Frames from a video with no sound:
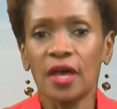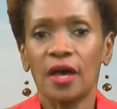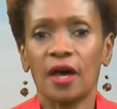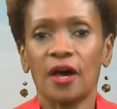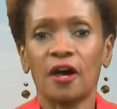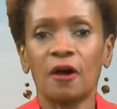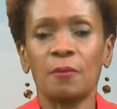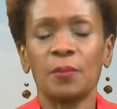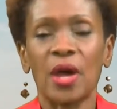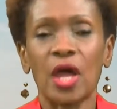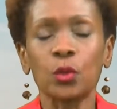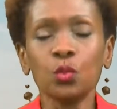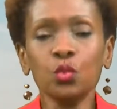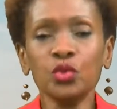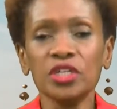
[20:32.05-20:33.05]
I
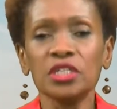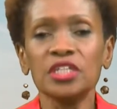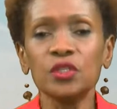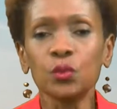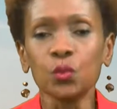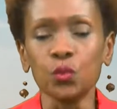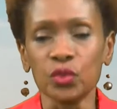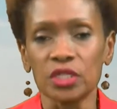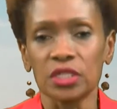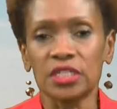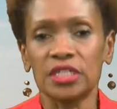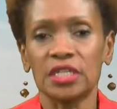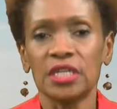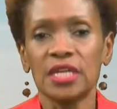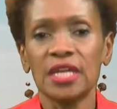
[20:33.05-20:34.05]
really,
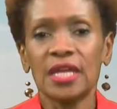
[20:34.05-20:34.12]
really